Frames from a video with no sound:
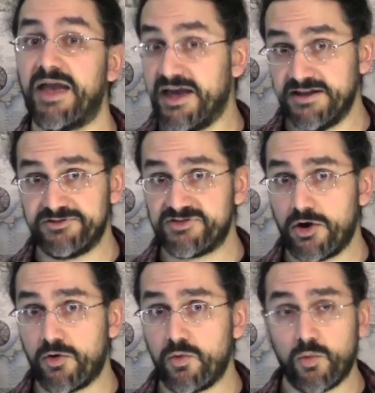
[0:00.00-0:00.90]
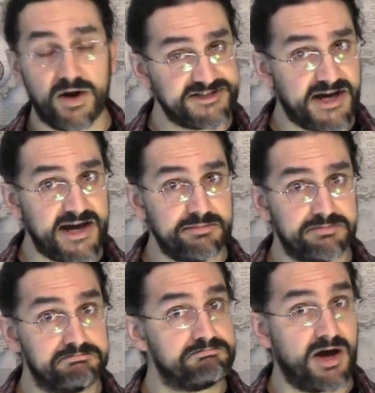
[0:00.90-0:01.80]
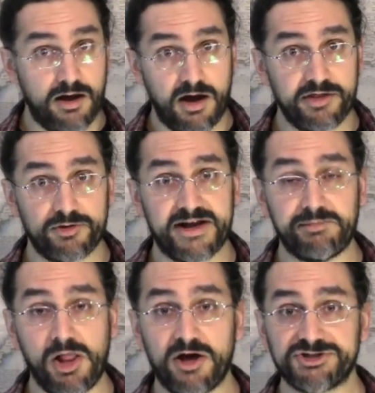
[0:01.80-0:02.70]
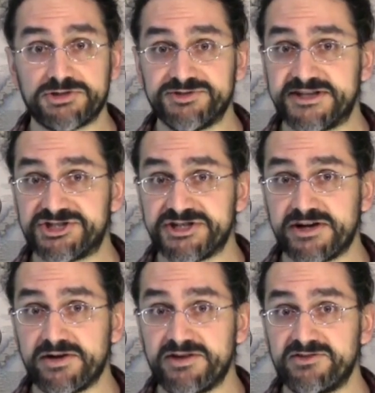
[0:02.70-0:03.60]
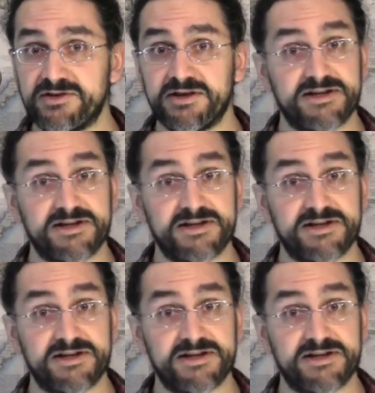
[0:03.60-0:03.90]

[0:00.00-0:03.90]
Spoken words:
And if so, what type? Other etymological dictionaries,